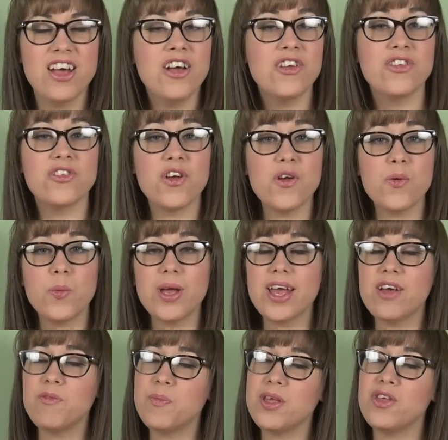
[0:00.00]
So we
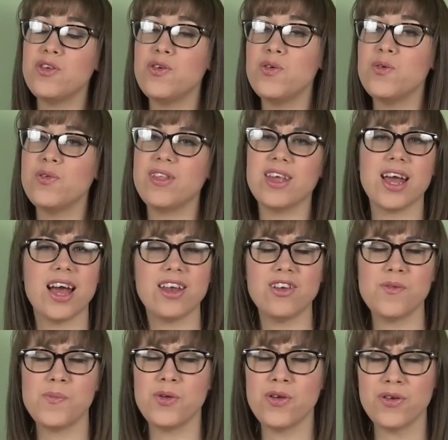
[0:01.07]
have been using and
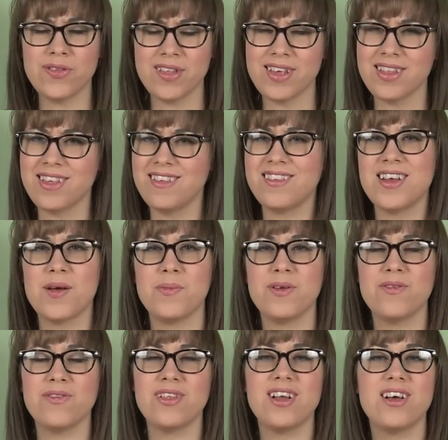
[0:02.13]
abusing this
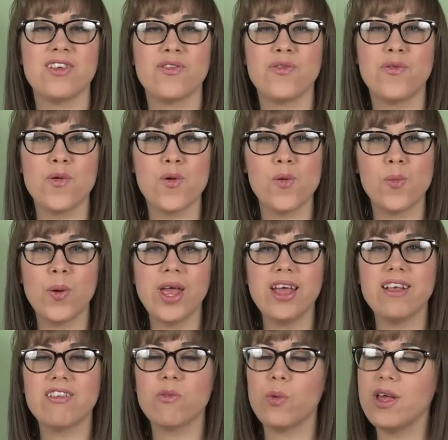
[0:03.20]
nappy for the last 4
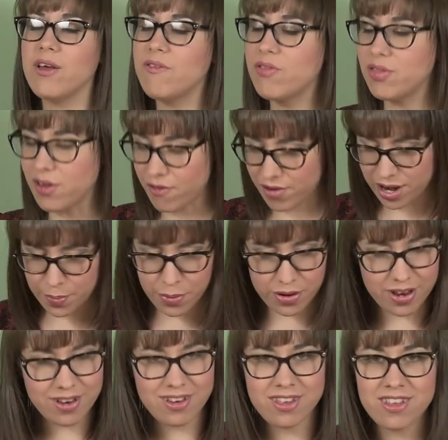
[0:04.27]
weeks. We have thoroughly put
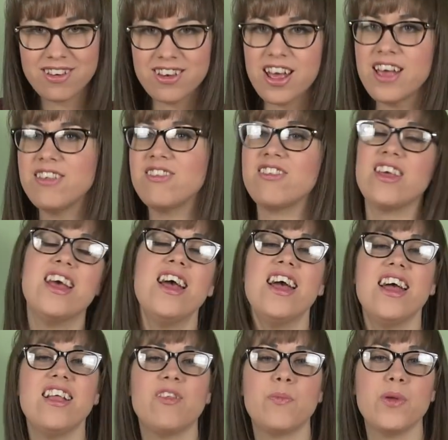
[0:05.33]
it to the test.
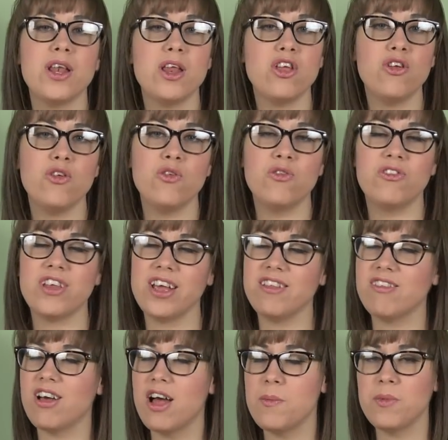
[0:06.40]
It's been used
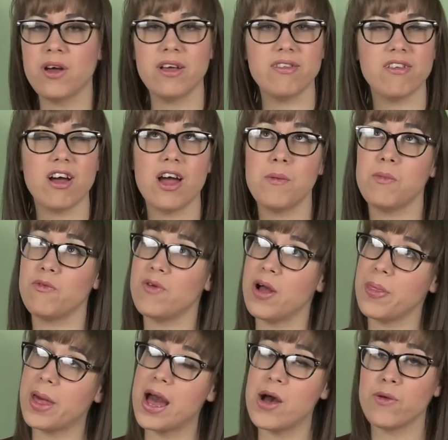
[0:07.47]
daytime, nighttime,
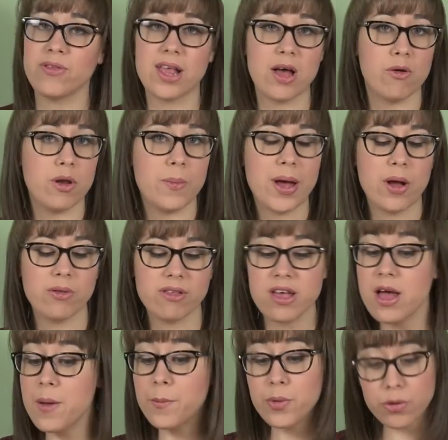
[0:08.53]
around the house, out and about,
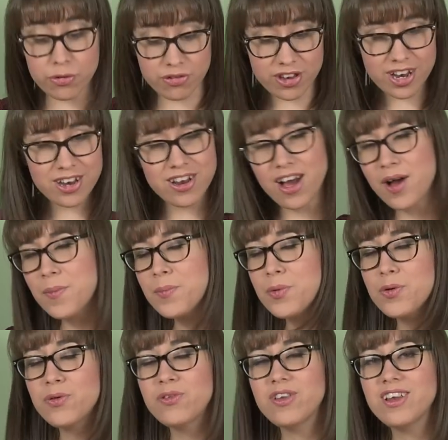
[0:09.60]
boosted,
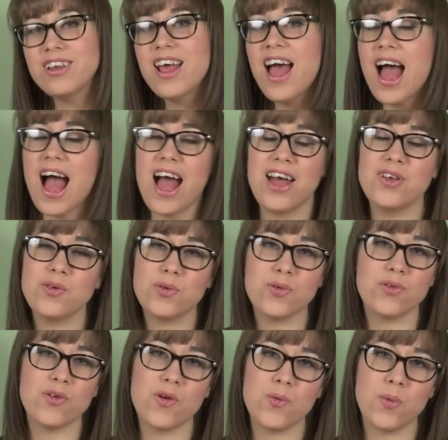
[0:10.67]
unboosted, and
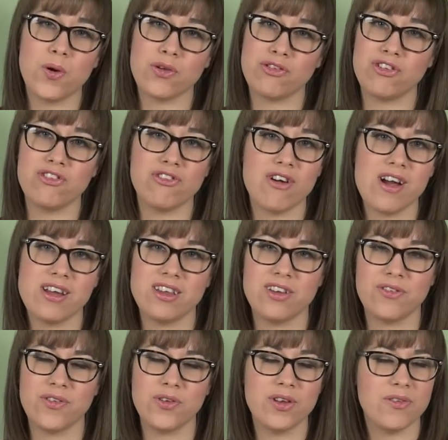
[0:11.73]
also washed and dried in a
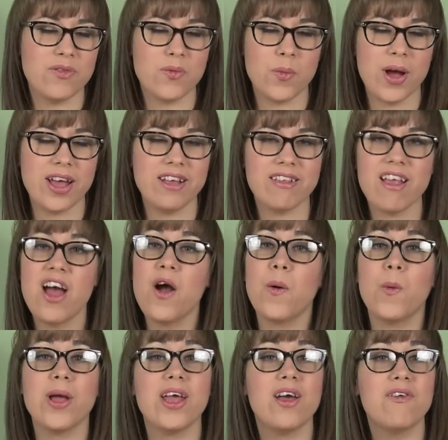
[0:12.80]
few different ways.
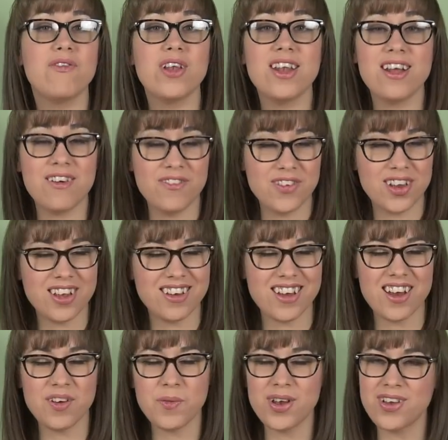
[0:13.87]
We have loved it
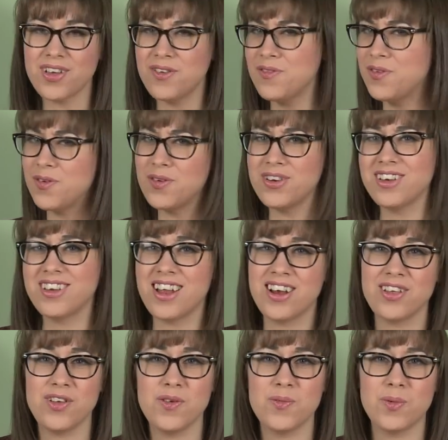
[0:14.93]
and we're looking forward to
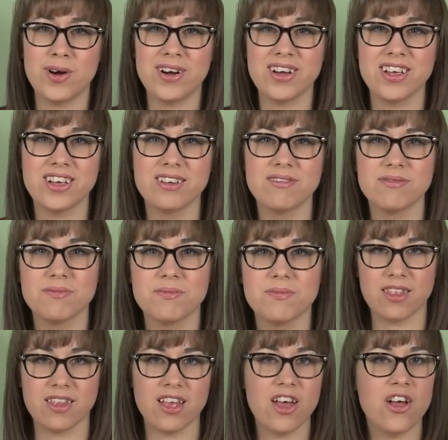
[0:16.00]
telling you why.
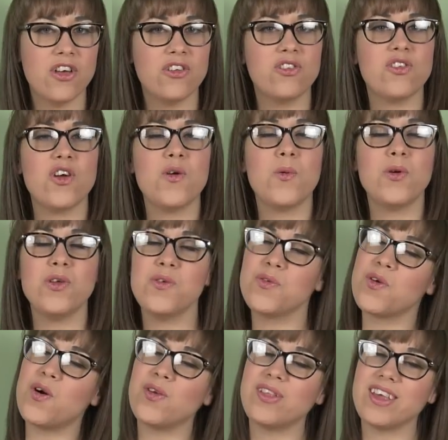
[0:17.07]
So what you've
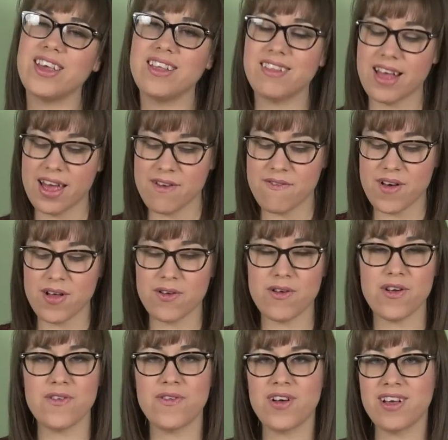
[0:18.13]
got is a
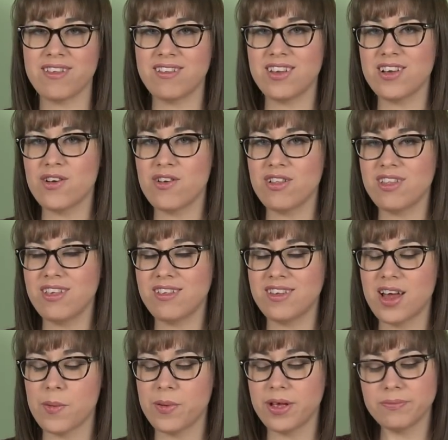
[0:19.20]
Velcro fastening on this
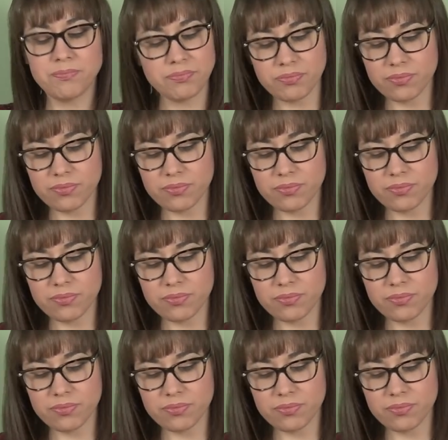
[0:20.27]
nappy.